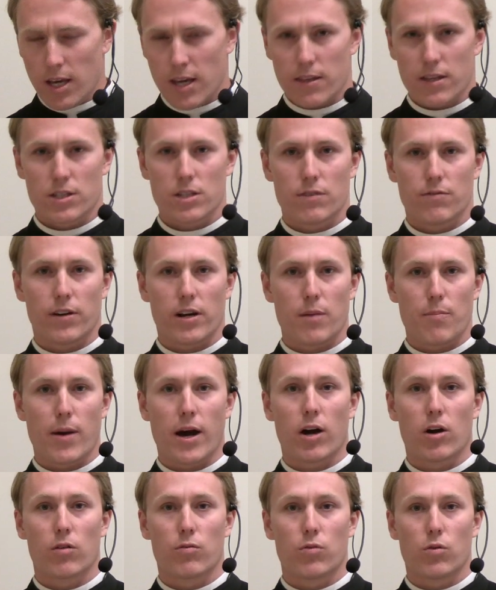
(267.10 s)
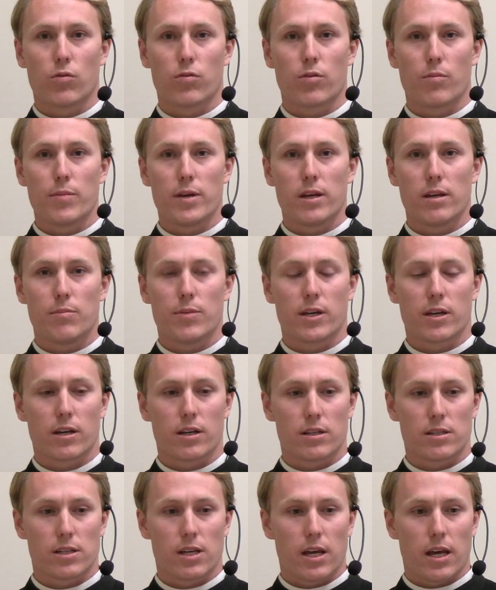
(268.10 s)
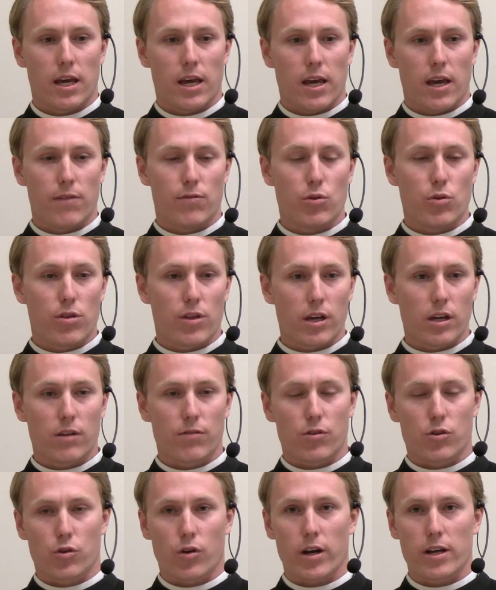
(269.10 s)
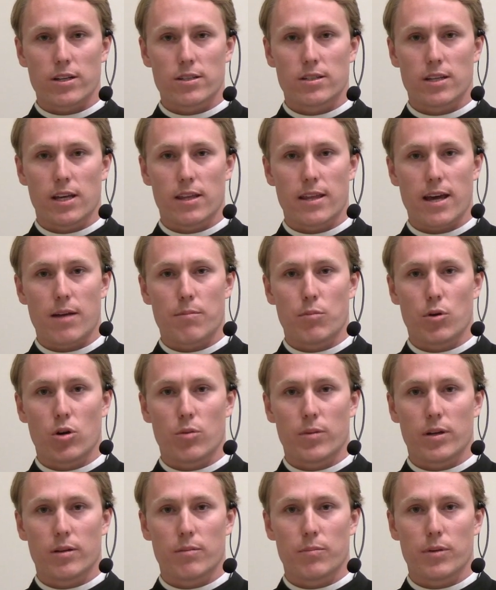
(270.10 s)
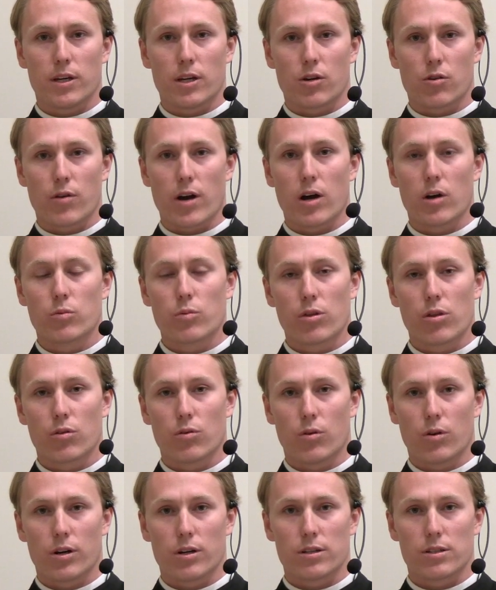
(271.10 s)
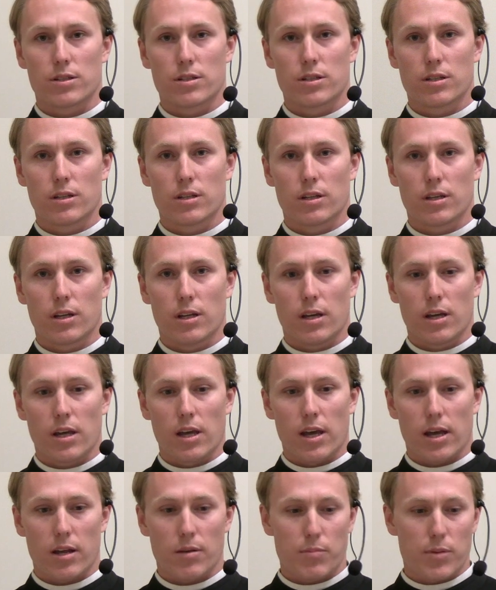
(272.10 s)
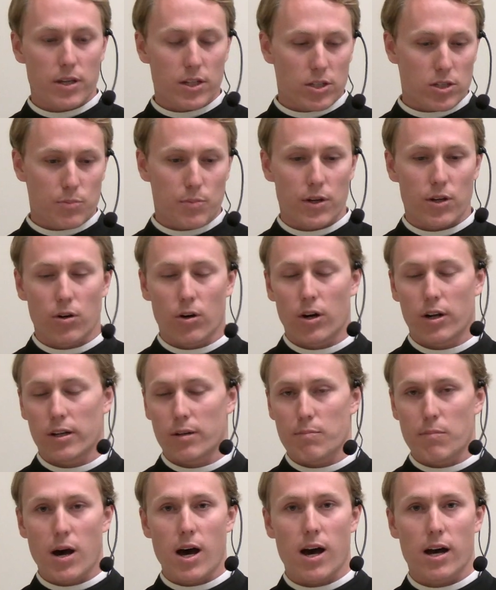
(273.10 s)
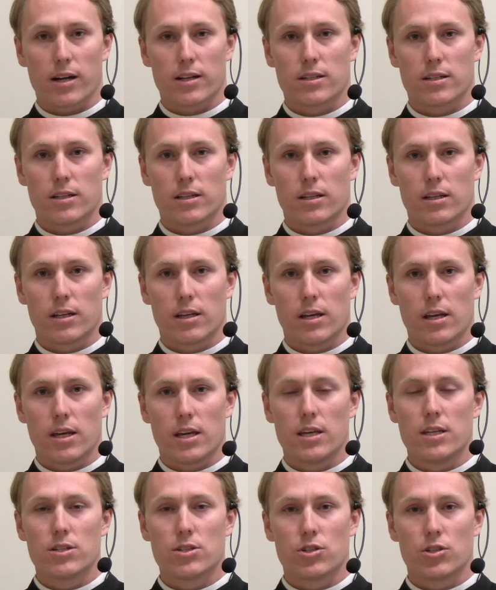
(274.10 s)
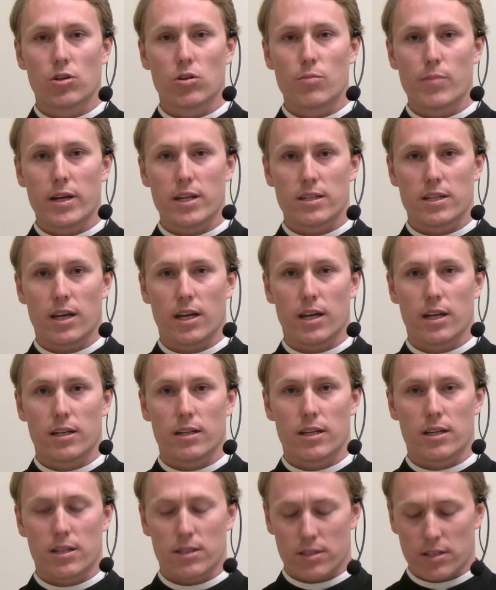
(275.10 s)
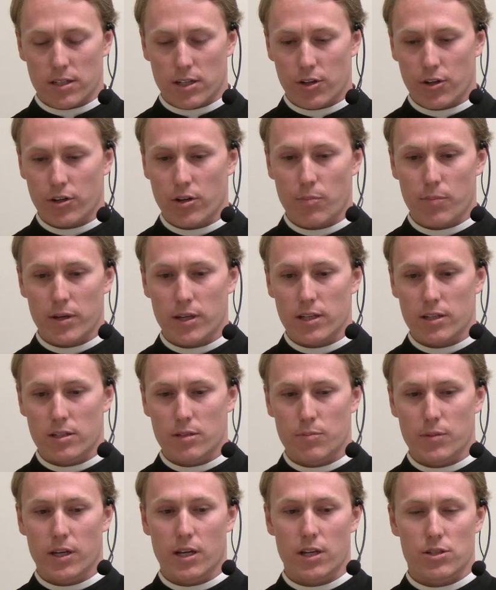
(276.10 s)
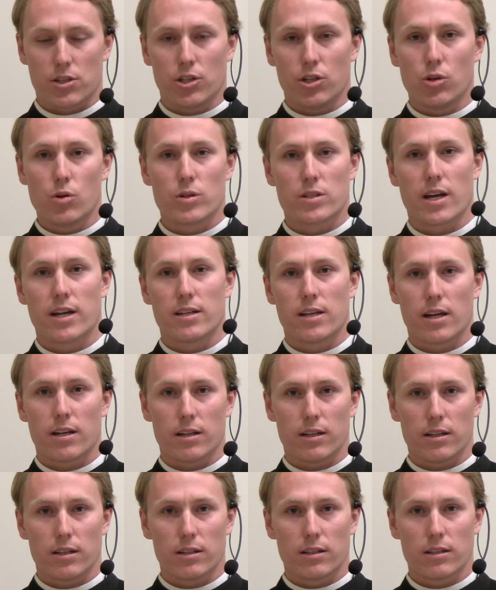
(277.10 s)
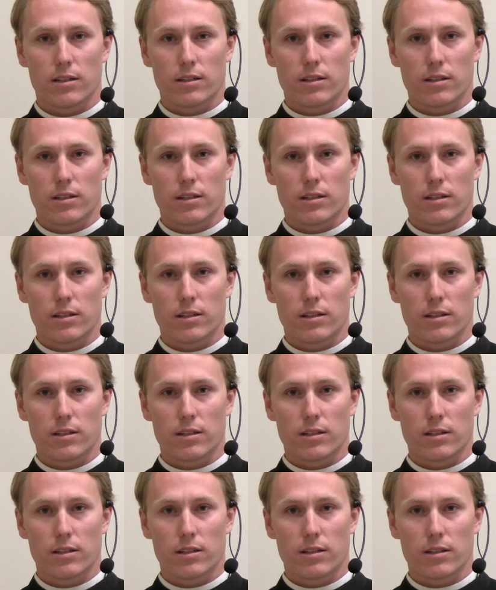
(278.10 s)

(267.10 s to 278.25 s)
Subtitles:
This is very powerful for me because if you think of Christ in that moment being crowned with thorns and being spit on and mocked, he still maintained his interior peace because he knew his identity.